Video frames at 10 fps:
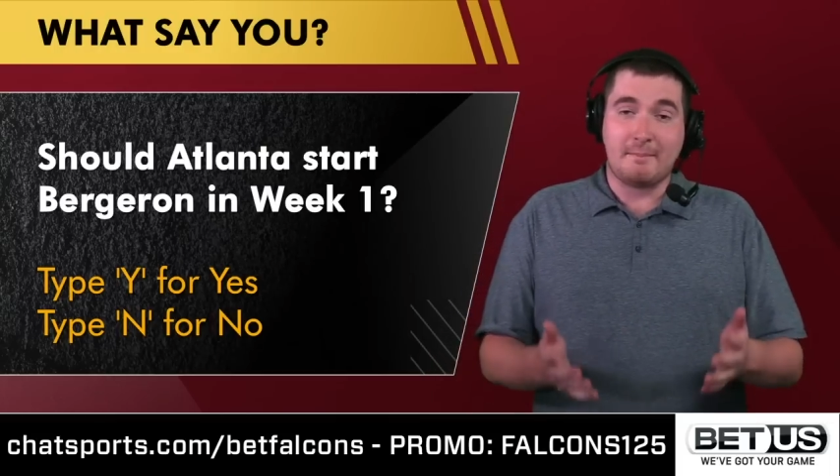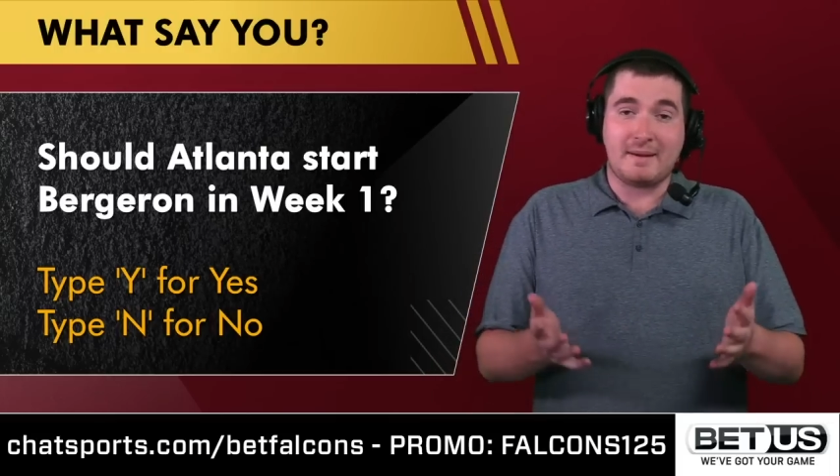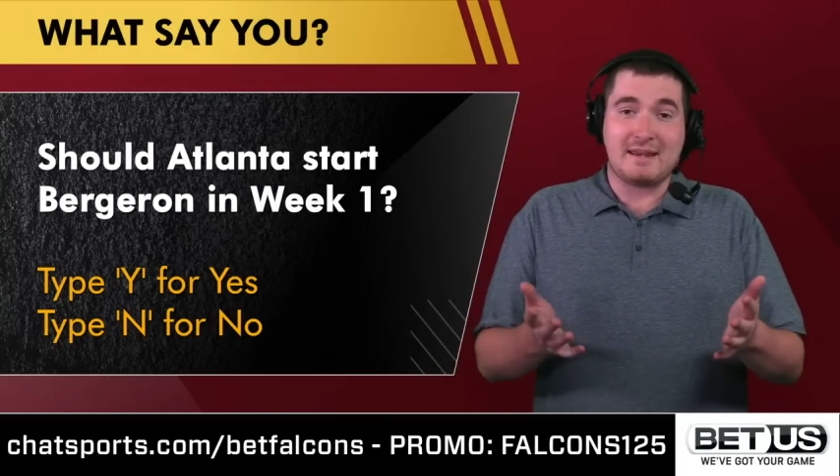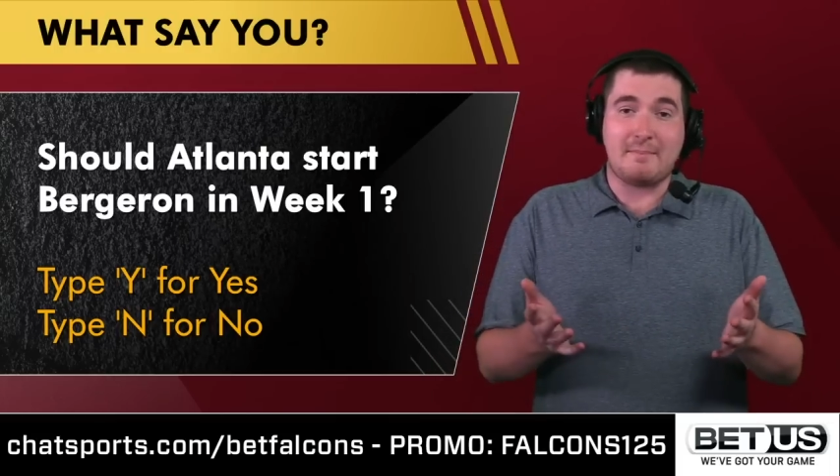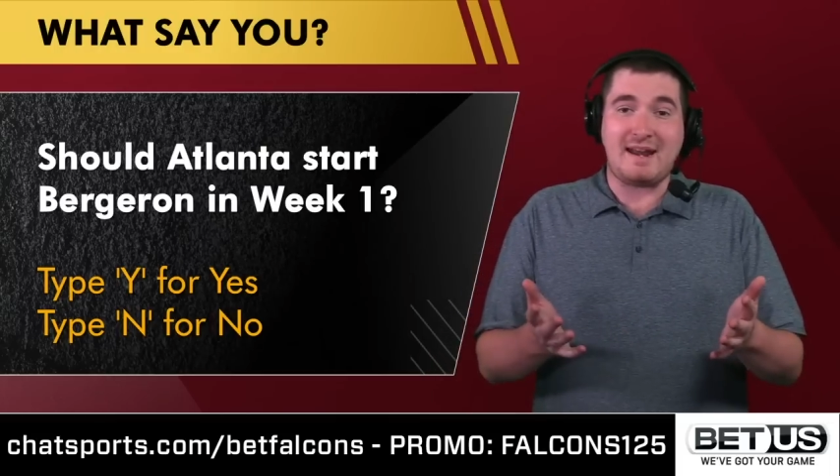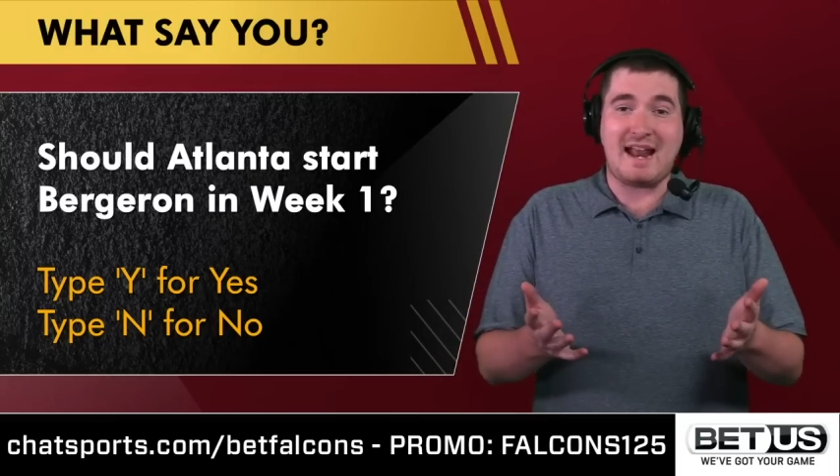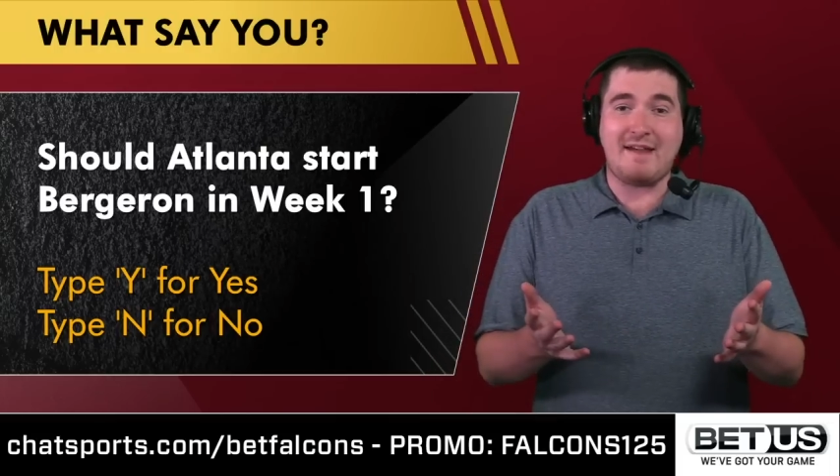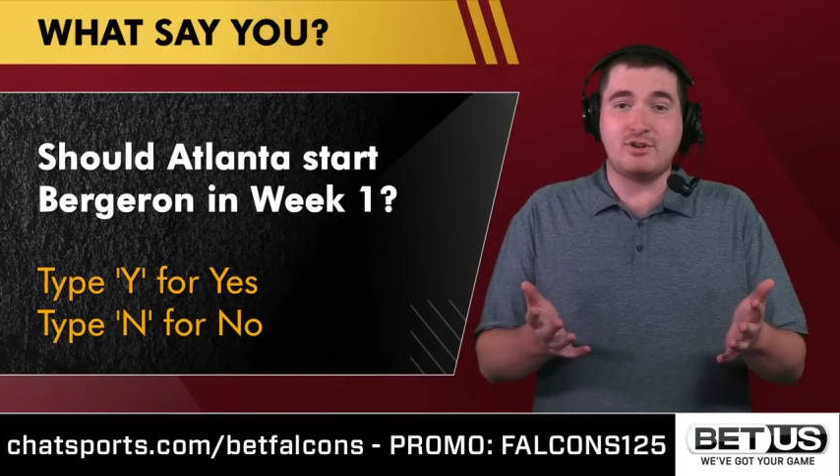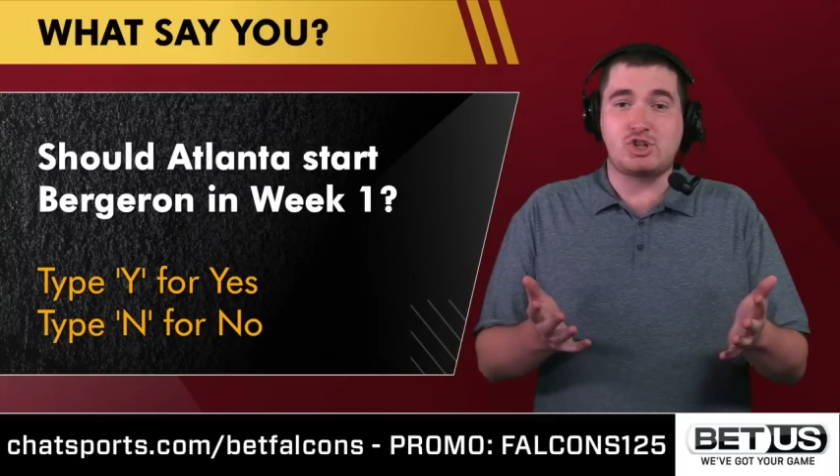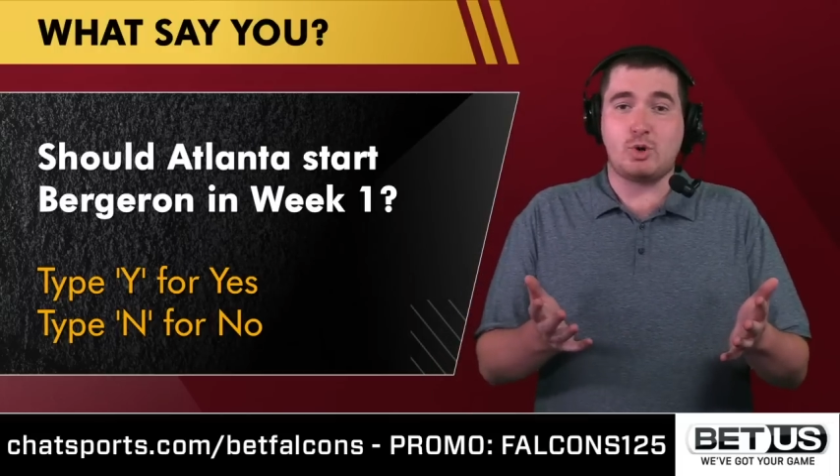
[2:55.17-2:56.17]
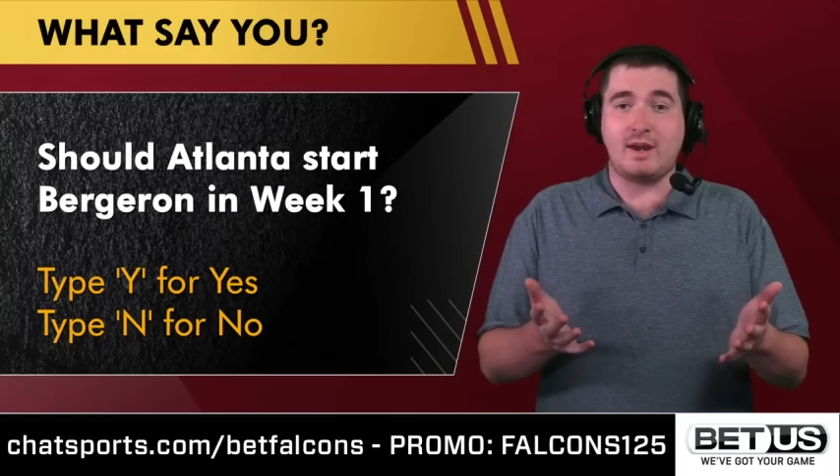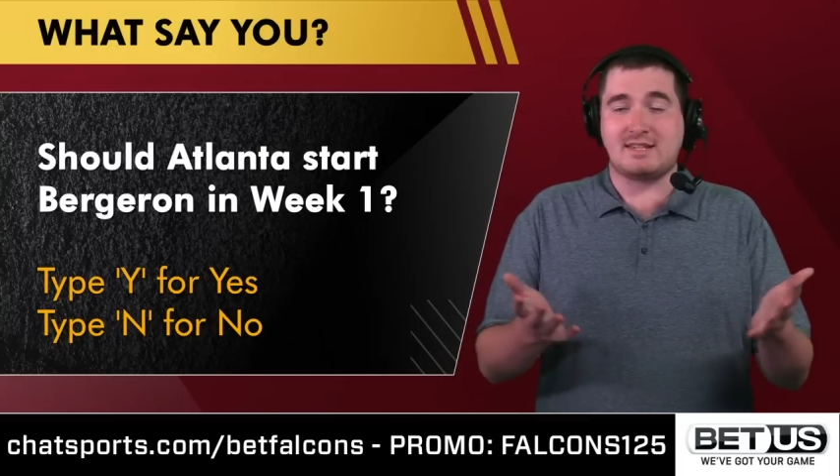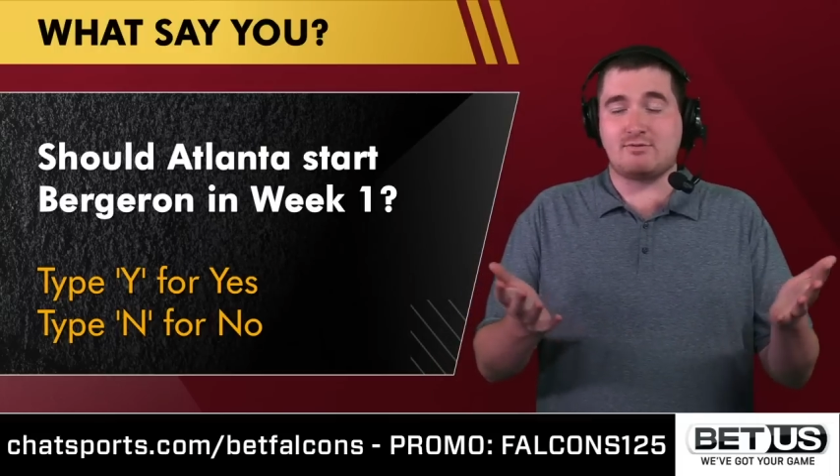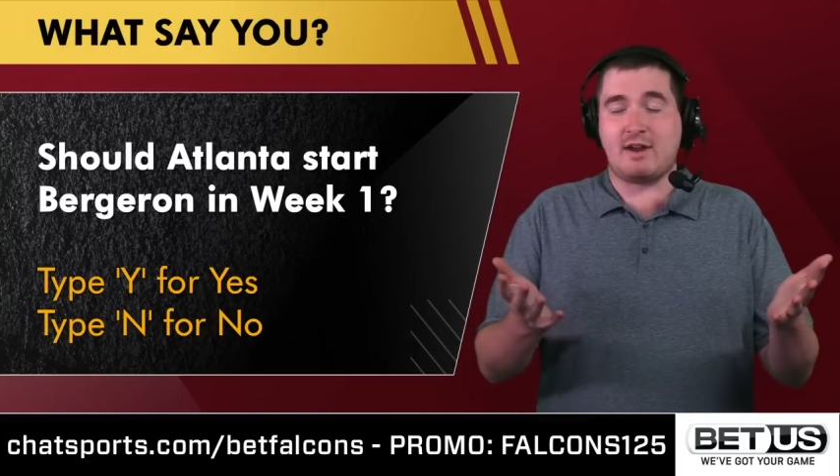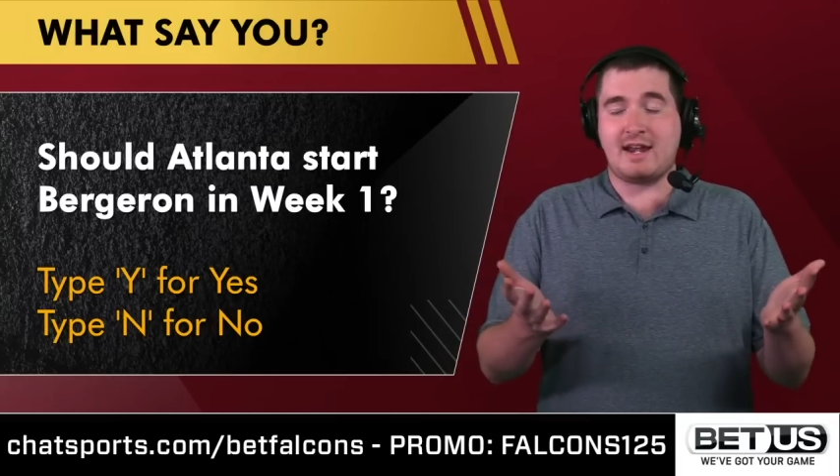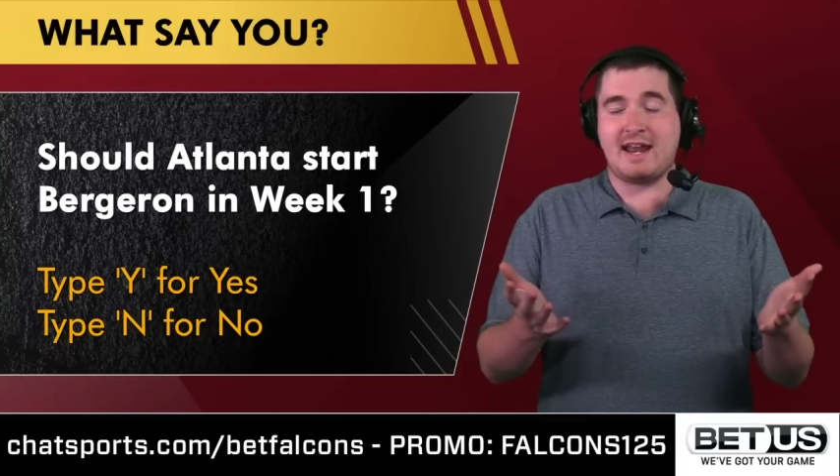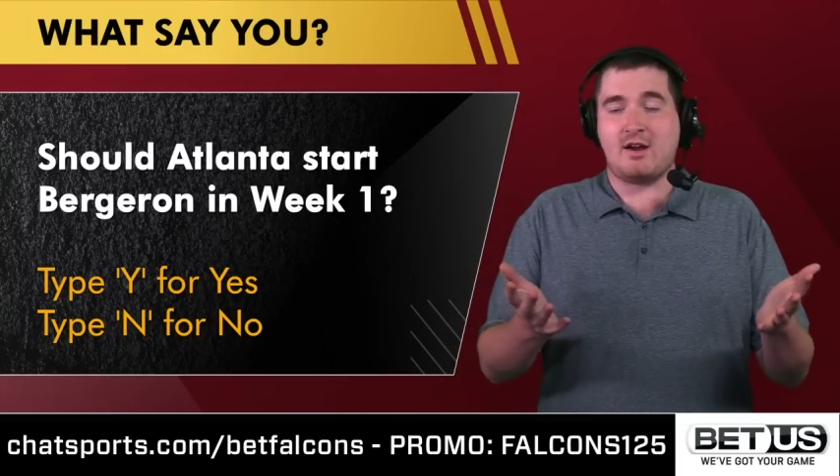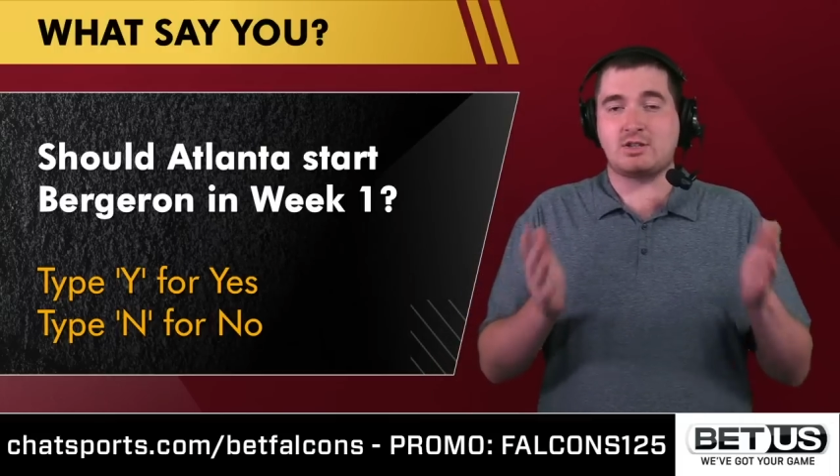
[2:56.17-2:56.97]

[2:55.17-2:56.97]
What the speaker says: but you might not have a choice right now.